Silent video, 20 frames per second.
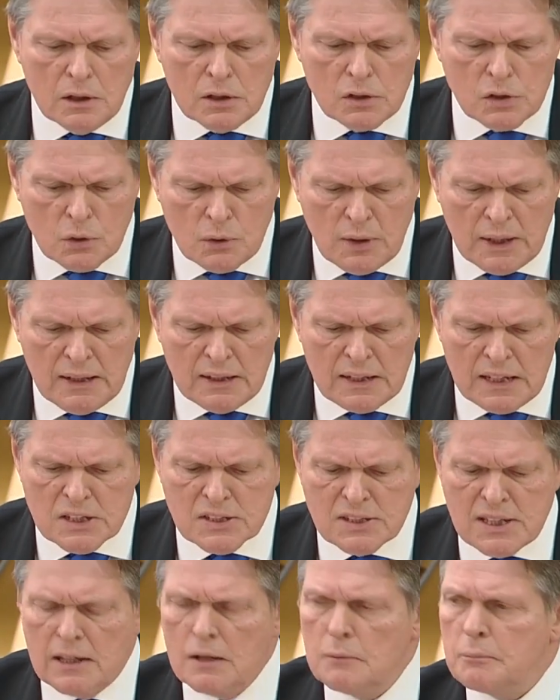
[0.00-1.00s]
During
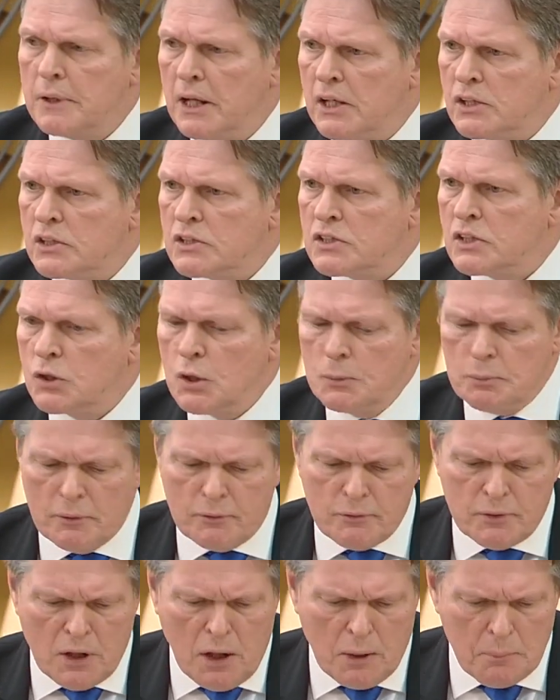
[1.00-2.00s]
these celebrations, a group
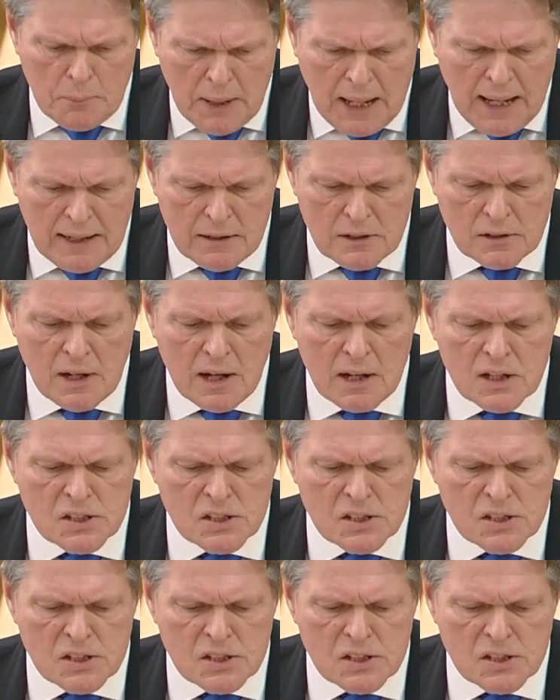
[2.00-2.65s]
of young men